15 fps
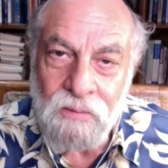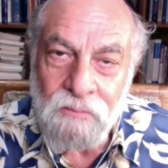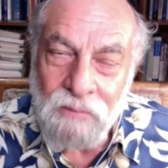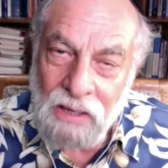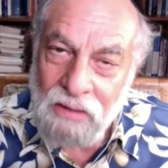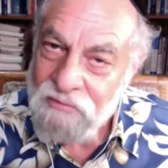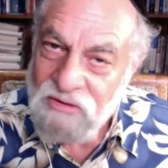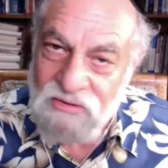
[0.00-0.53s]

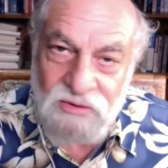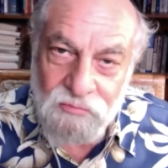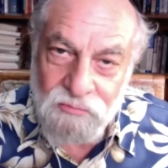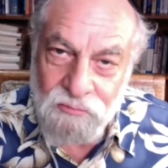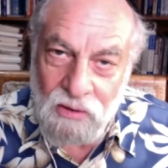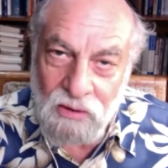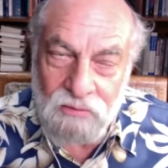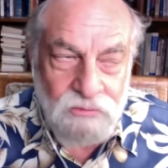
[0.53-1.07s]
I have a dear
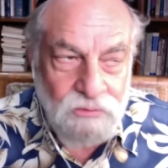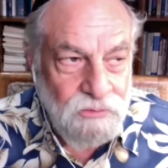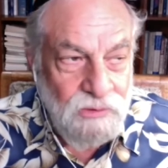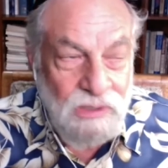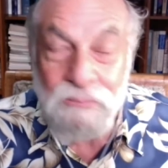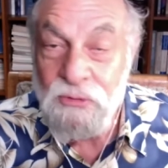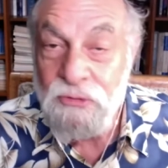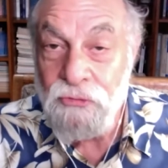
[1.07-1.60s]
friend. Her
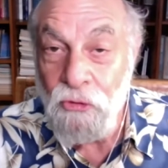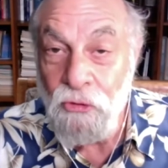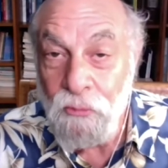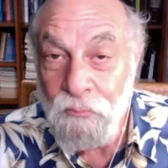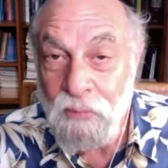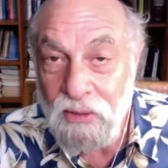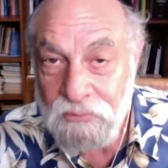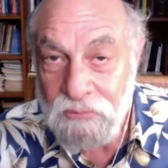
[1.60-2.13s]
name is
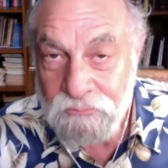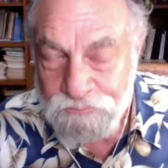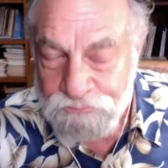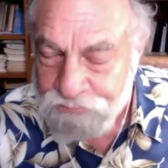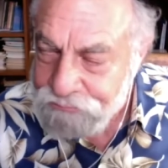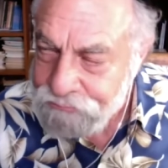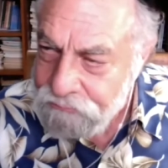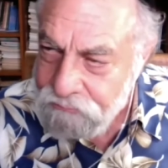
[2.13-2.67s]
Irma.
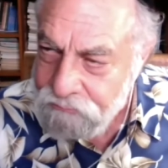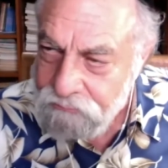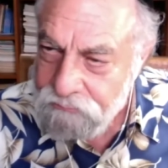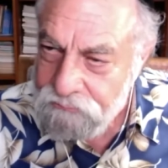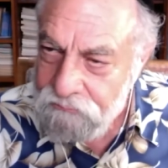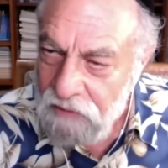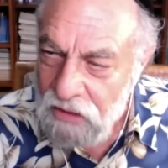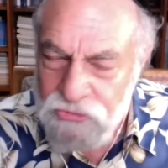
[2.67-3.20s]

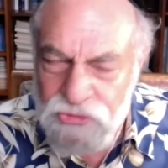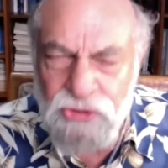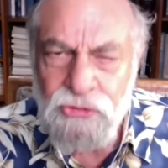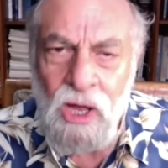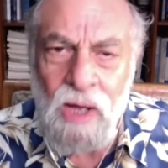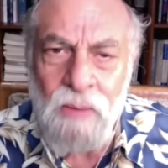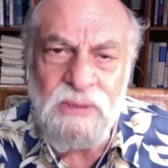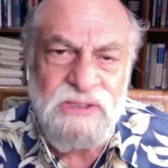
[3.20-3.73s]
She
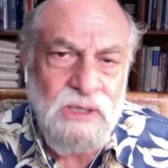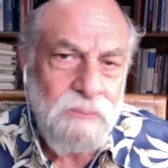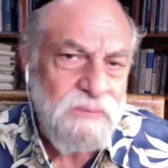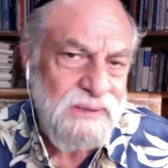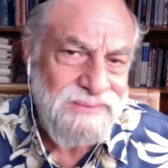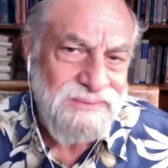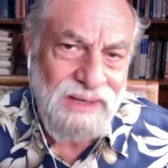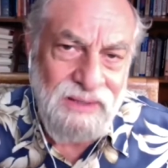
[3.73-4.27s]
taught me
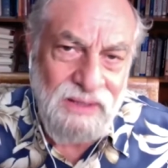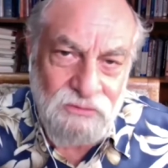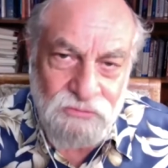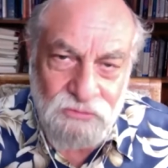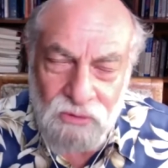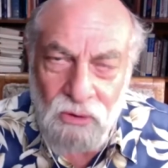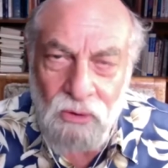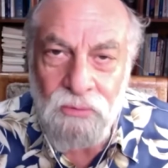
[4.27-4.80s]
something
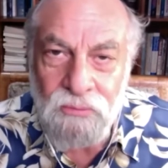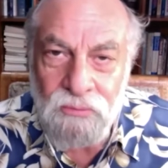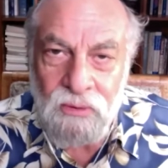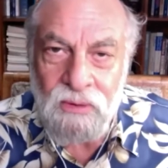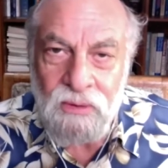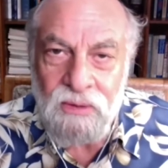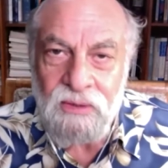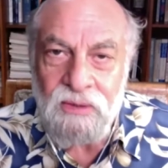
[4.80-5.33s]
decades ago.
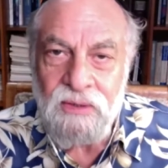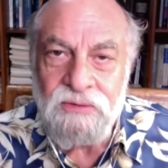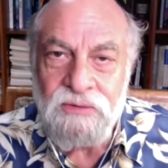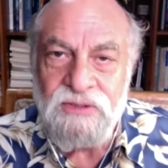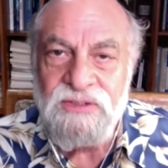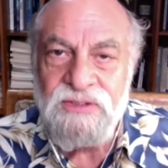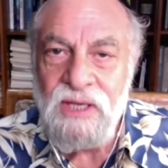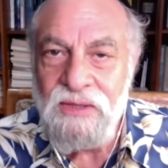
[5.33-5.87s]

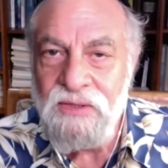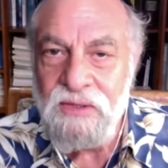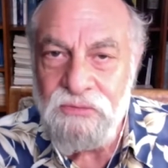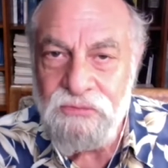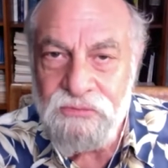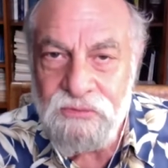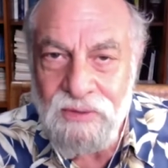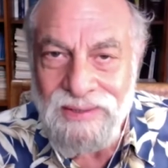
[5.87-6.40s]
She said
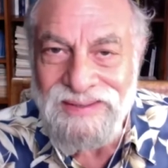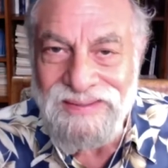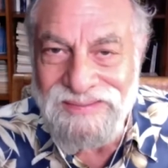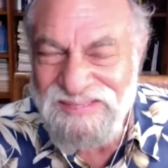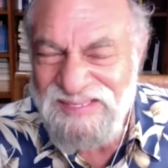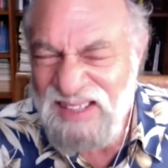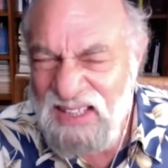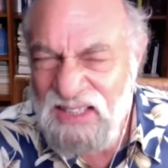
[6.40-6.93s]
this:
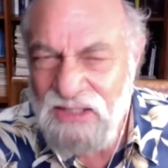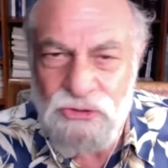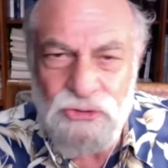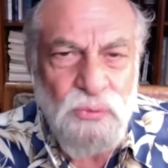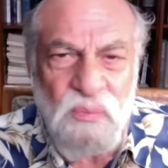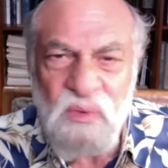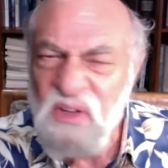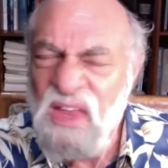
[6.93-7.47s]

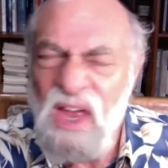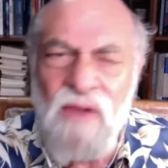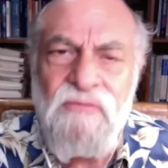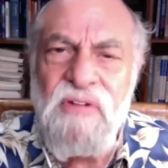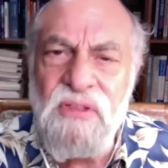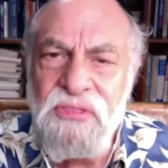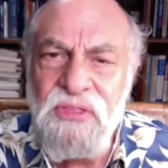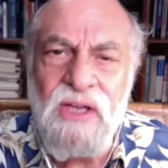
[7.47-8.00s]
teach with
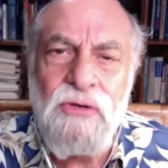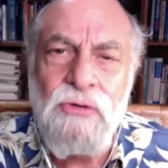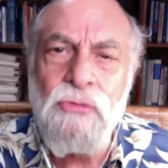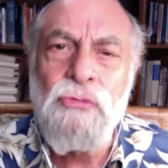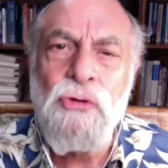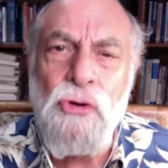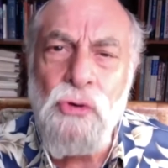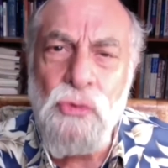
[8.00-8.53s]
everything you
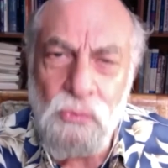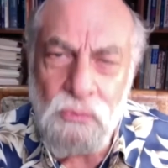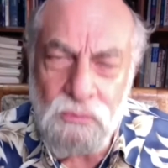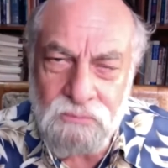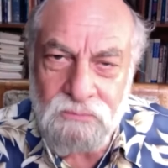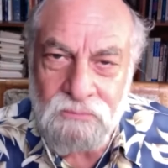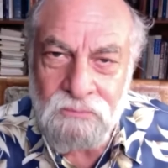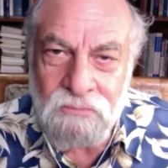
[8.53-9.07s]
do.
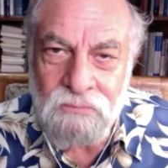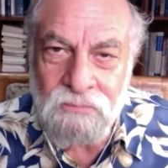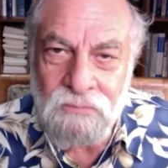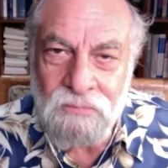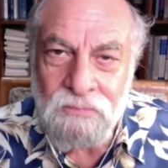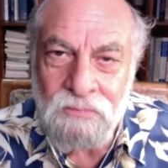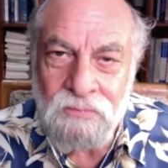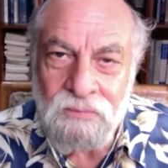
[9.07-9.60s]

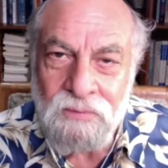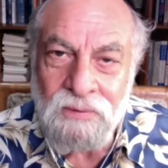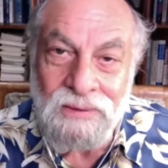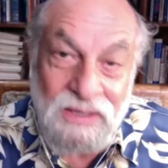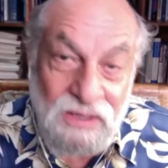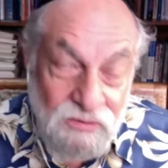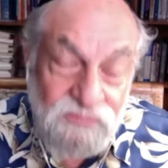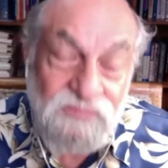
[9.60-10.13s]

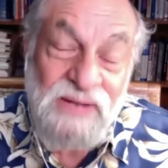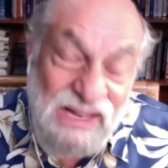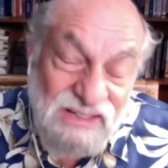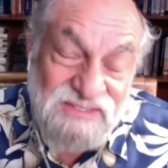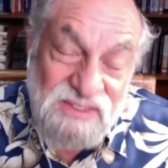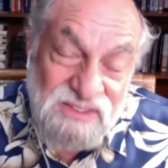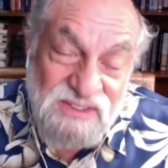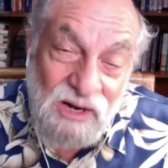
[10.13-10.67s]
If
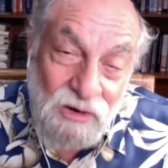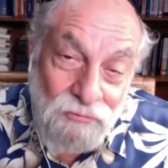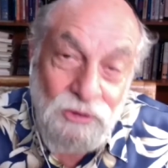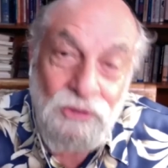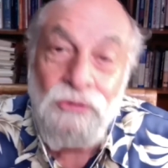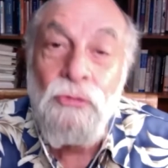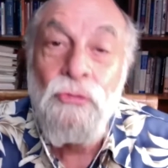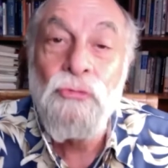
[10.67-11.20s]

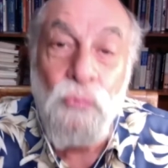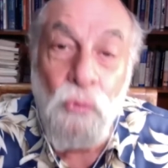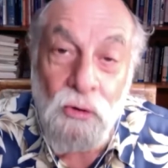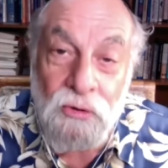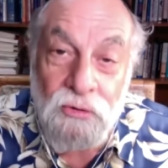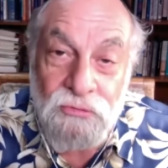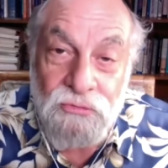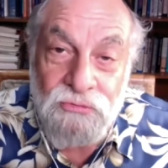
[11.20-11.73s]
necessary, use
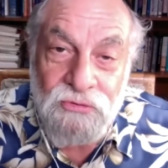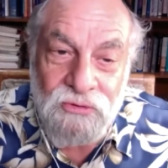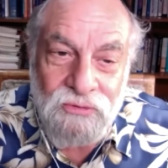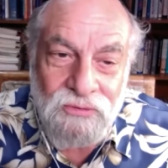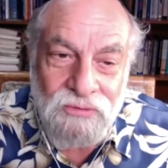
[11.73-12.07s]
words.